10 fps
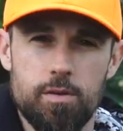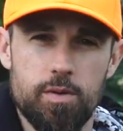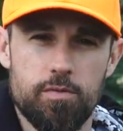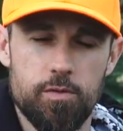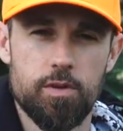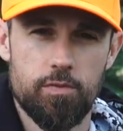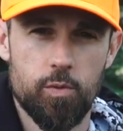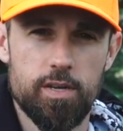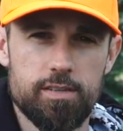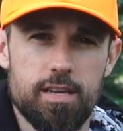know, if
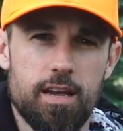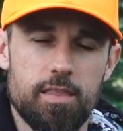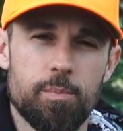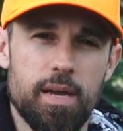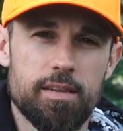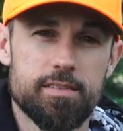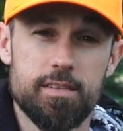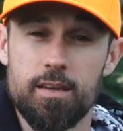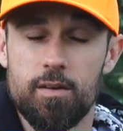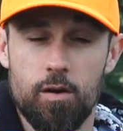we design the baits
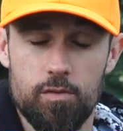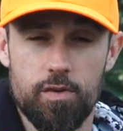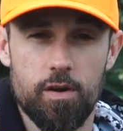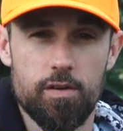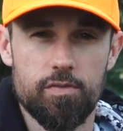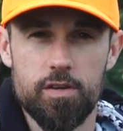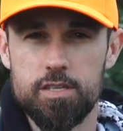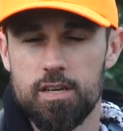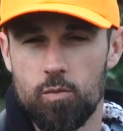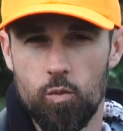that are very
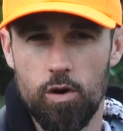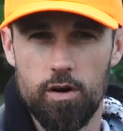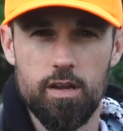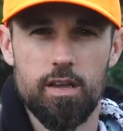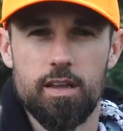efficient and work